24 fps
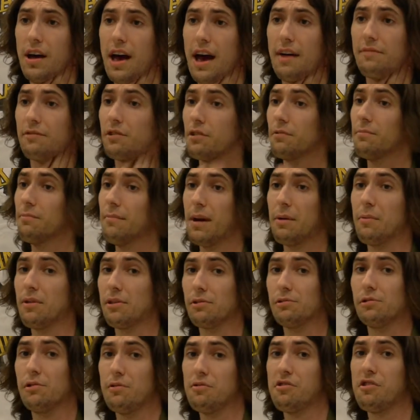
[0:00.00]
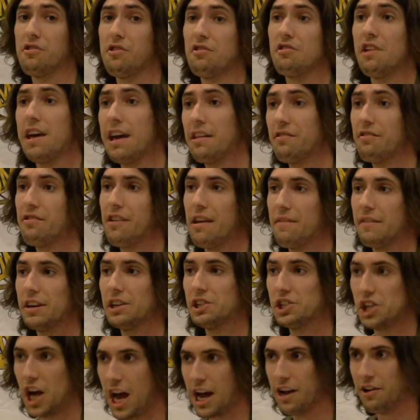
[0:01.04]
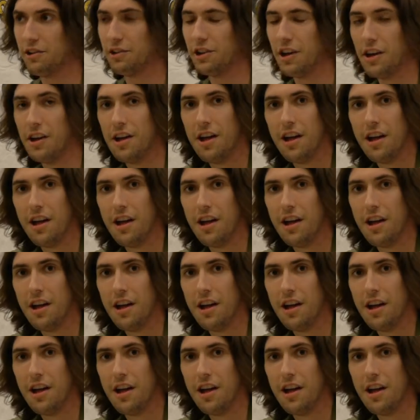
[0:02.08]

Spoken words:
after Mayweather loses his hand saving a child.